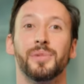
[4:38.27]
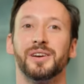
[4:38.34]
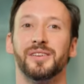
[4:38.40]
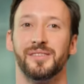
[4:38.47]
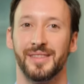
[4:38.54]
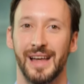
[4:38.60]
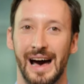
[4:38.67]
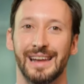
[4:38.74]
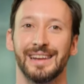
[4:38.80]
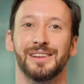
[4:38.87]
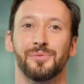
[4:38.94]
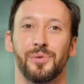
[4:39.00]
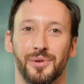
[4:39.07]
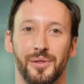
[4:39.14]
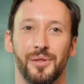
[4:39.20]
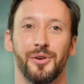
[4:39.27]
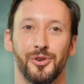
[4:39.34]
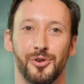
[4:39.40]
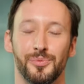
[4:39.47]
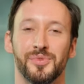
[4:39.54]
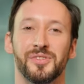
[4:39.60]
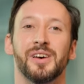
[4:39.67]
because that is one of the
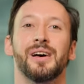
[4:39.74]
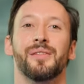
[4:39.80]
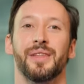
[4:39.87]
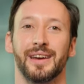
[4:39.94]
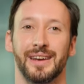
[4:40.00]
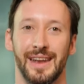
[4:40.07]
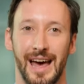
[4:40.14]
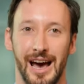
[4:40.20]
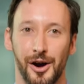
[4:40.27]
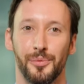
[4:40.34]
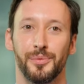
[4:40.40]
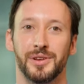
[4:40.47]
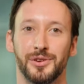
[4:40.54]
hoops that could help